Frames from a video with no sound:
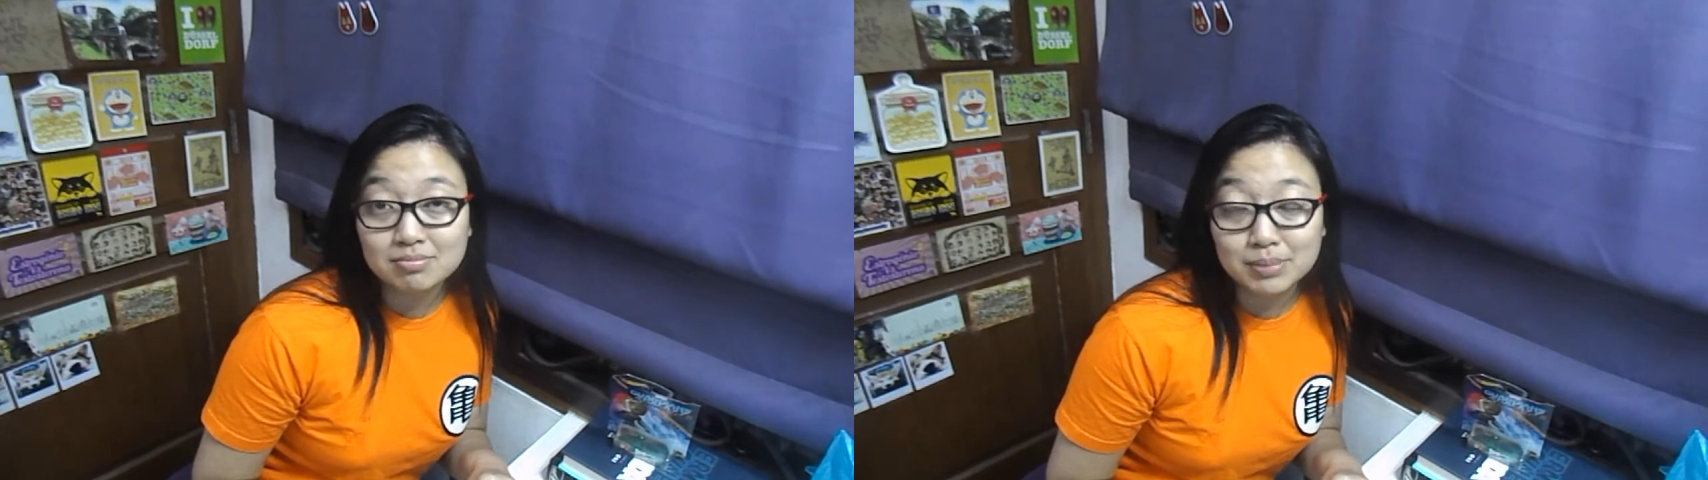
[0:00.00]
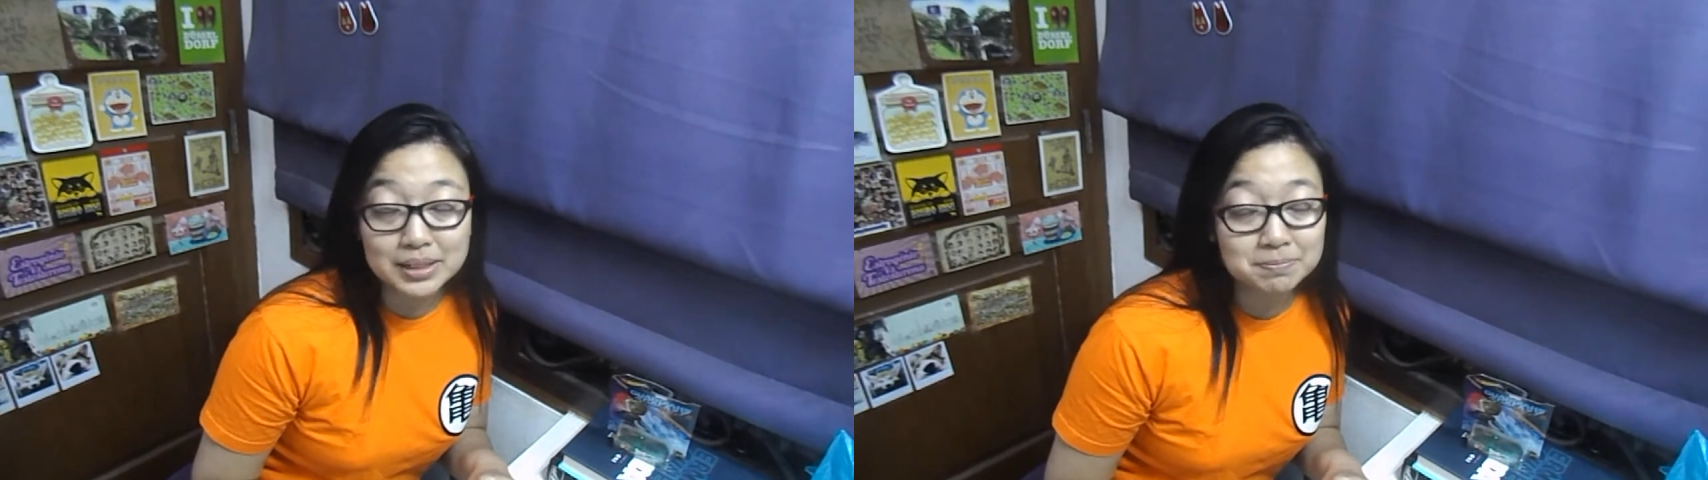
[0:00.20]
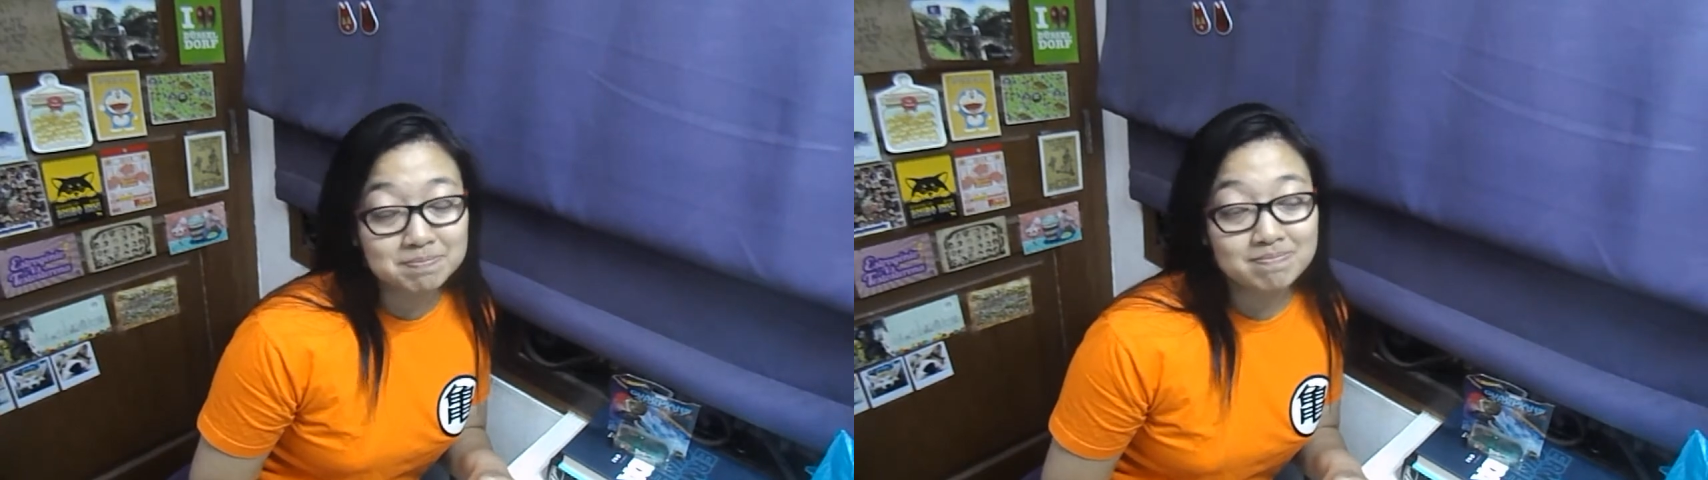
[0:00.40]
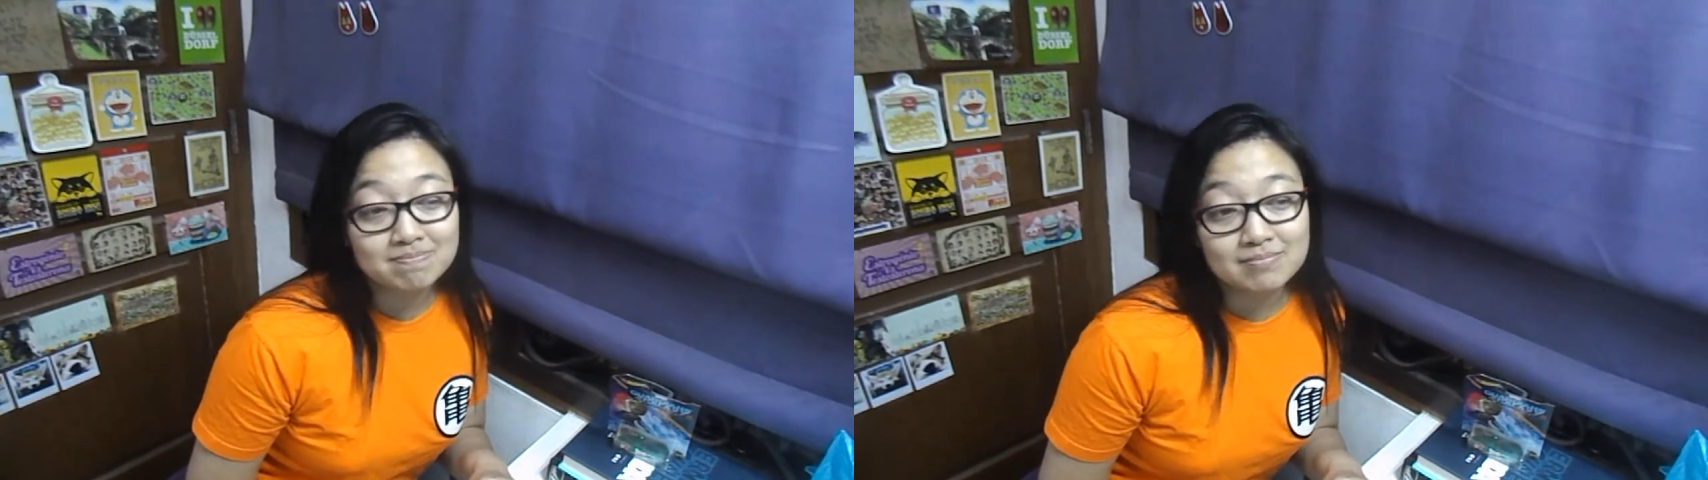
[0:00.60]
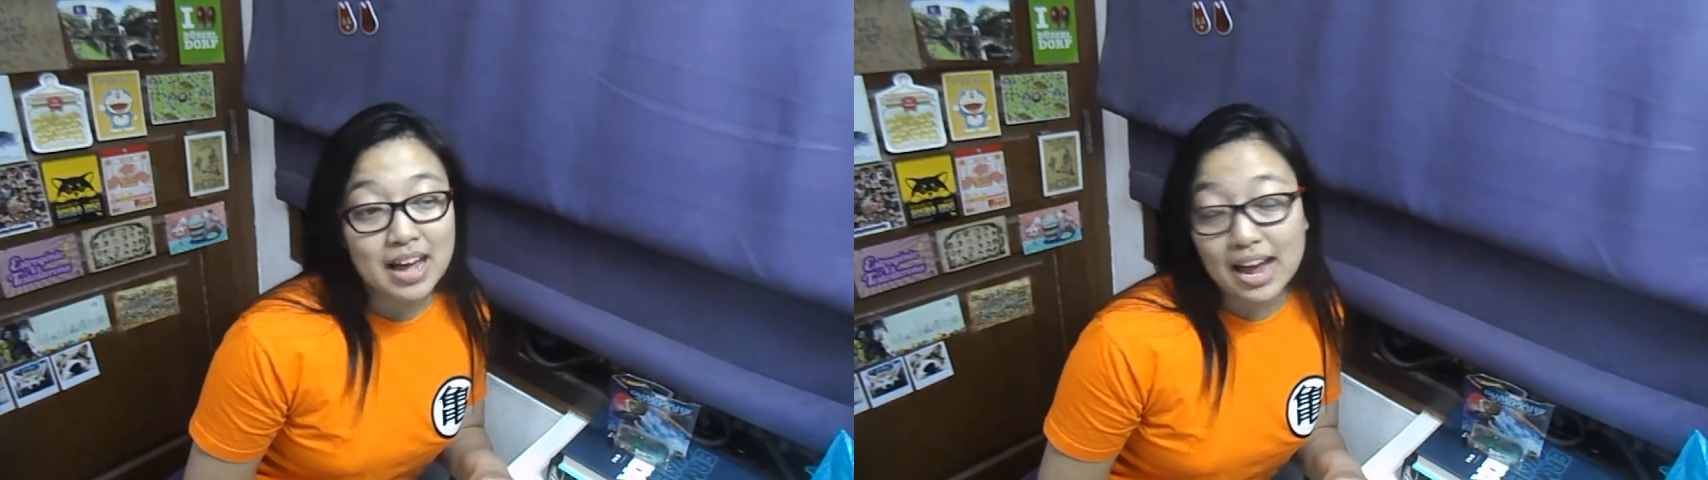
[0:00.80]
But
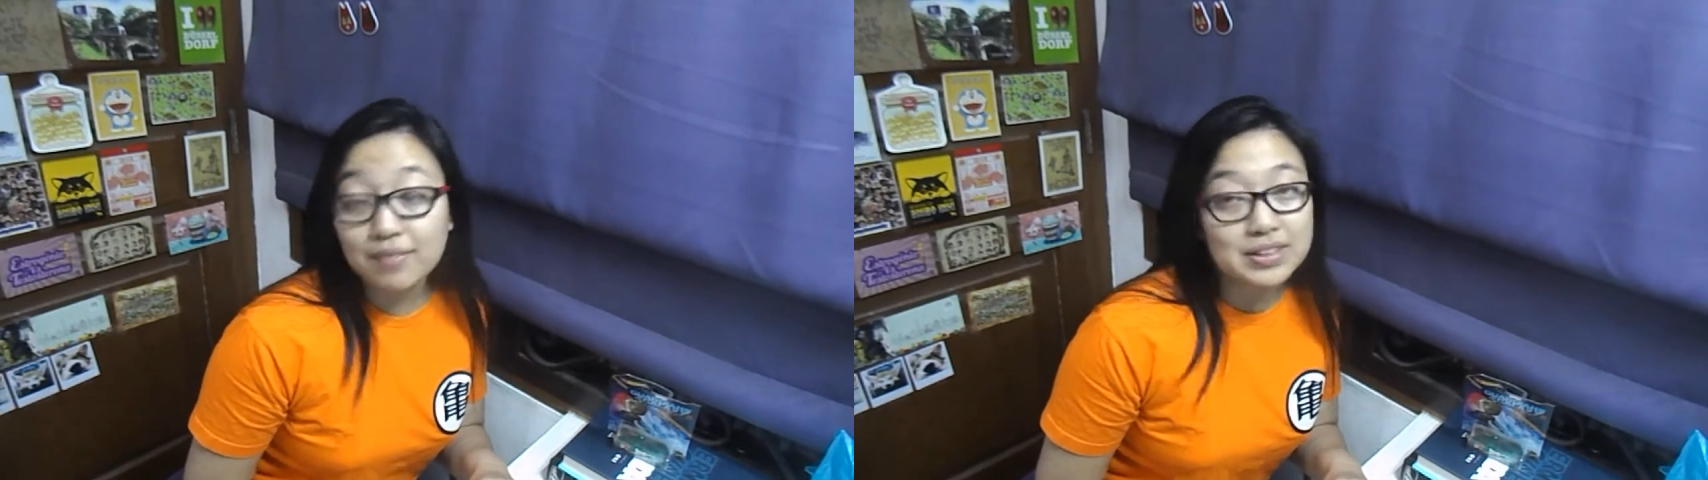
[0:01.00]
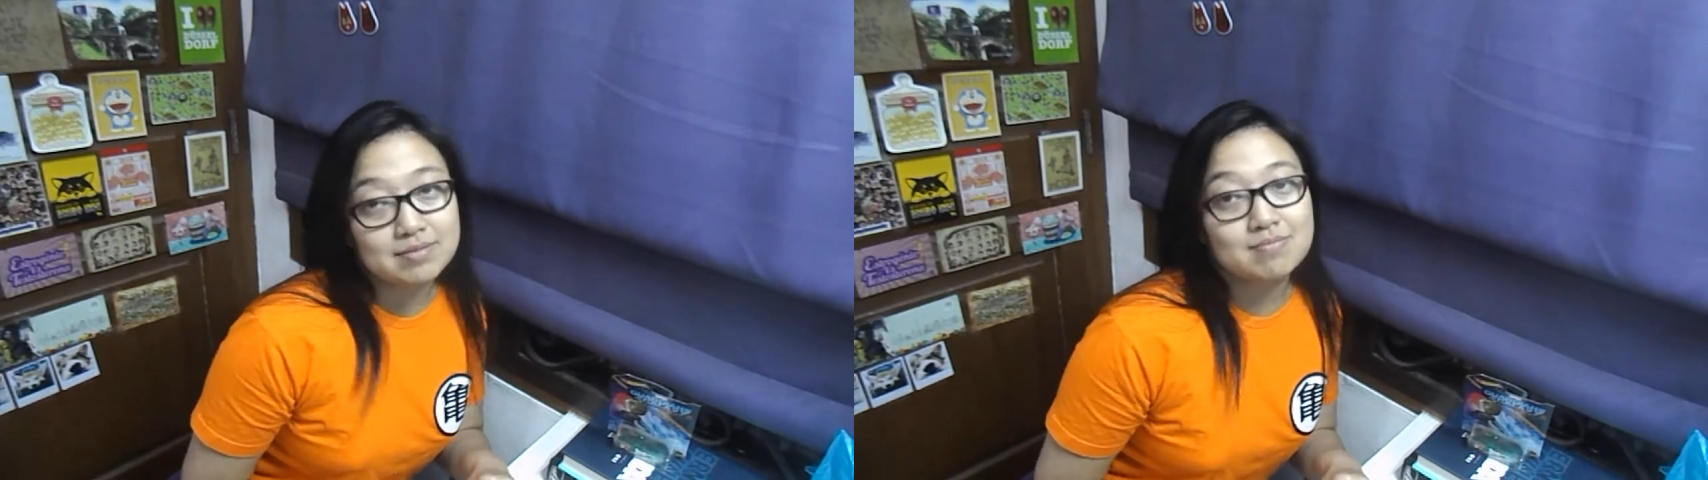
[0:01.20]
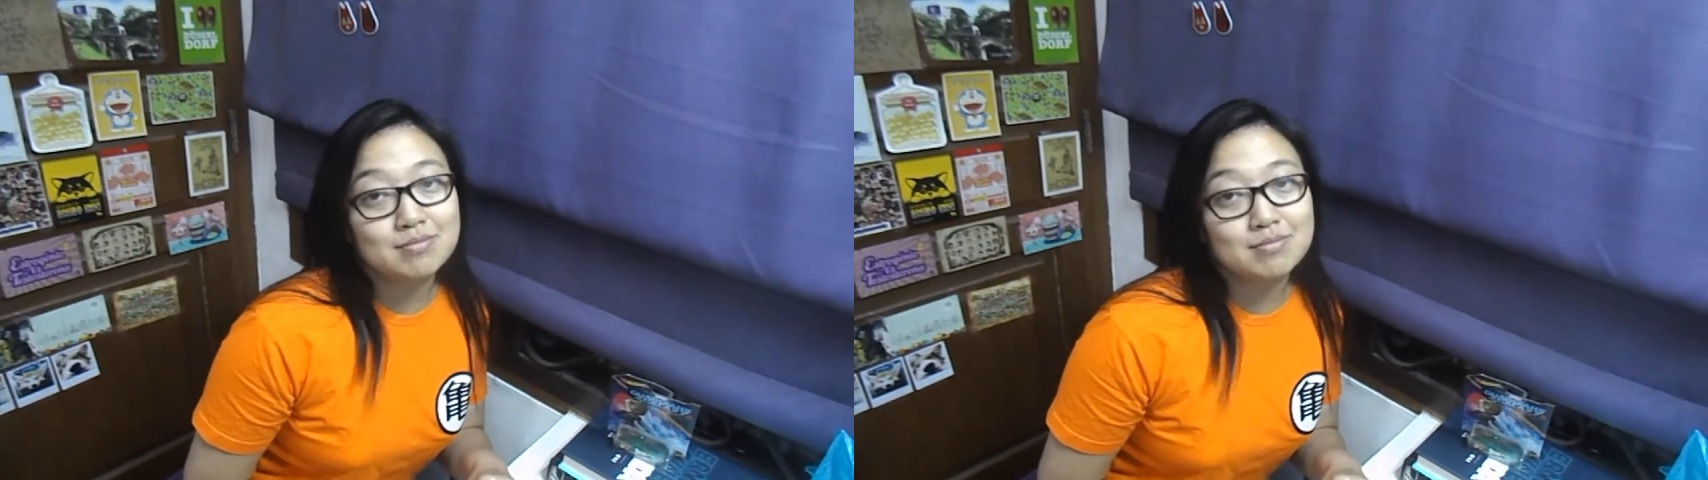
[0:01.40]
I haven't,